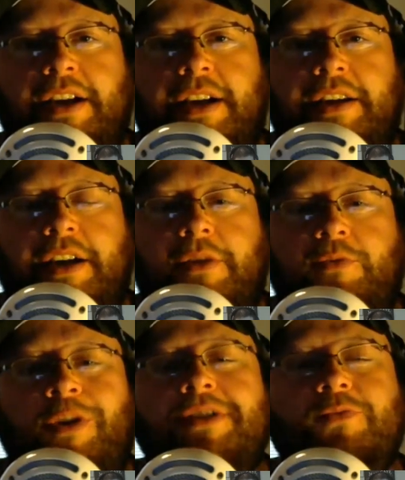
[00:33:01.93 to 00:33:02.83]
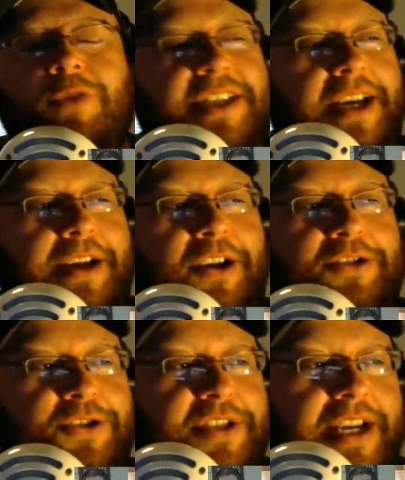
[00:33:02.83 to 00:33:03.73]
on what's that
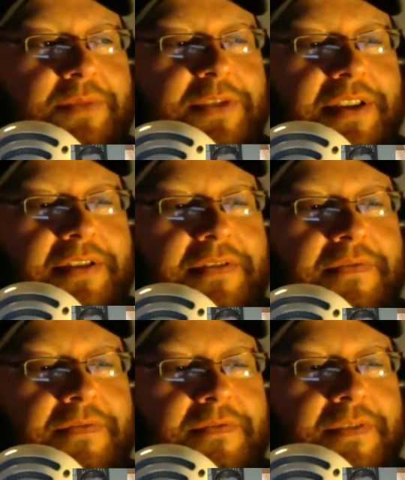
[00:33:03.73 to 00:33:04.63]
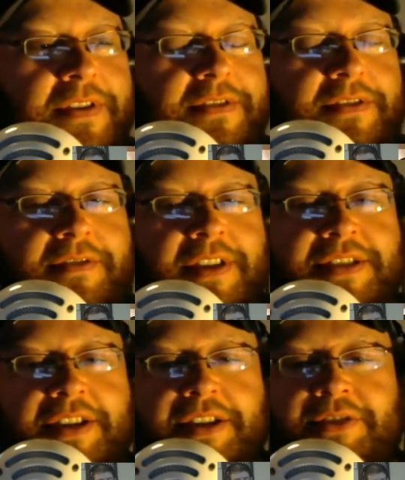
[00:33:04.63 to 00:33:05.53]
character's name?
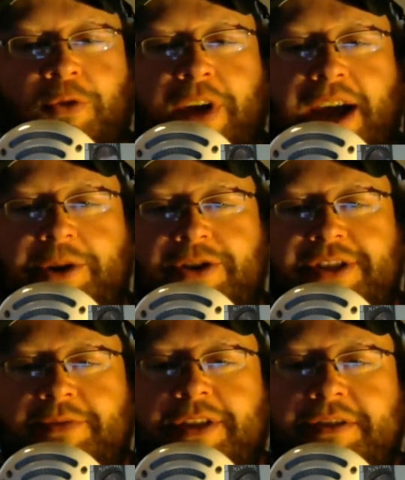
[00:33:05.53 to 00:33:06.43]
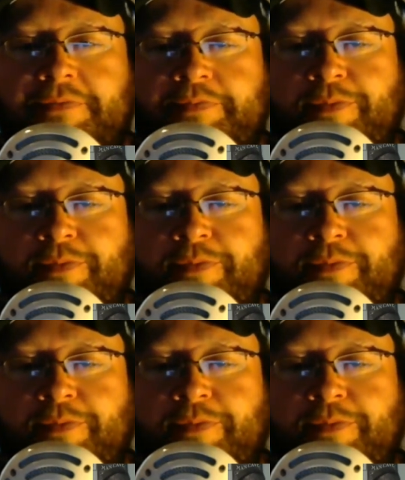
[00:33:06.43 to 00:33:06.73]
Isn't it the Rabbit or something?